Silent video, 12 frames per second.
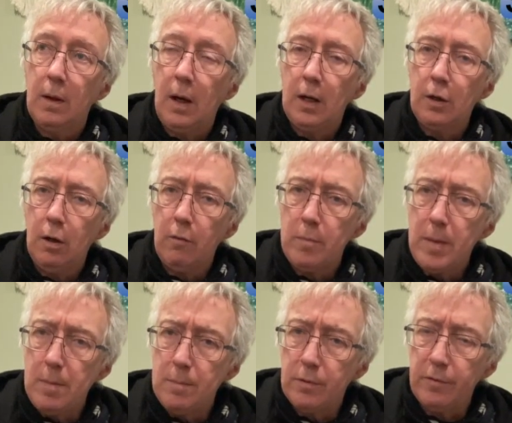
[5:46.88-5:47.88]
I can't
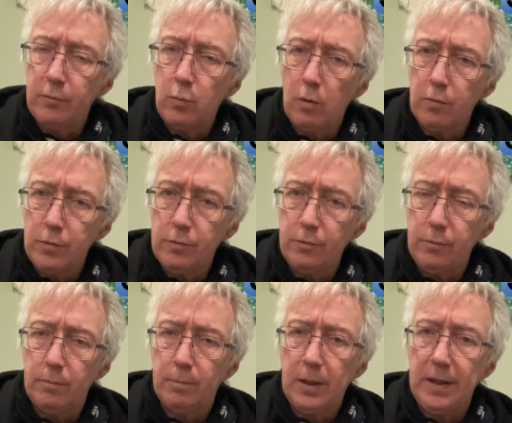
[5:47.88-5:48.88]
remember if
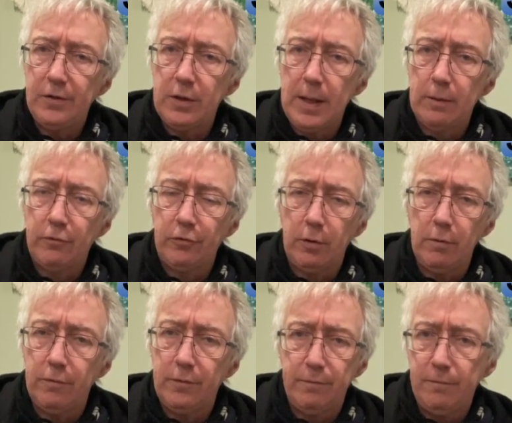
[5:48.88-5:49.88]
Warren plays loud
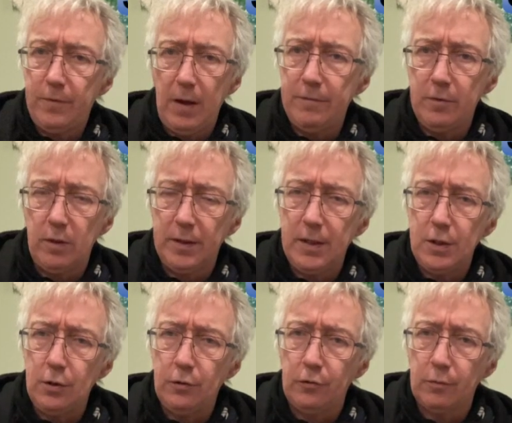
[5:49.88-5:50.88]
soft. I feel like he
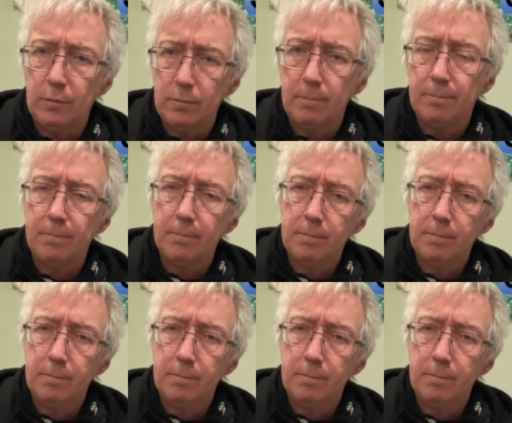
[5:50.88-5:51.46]
does. I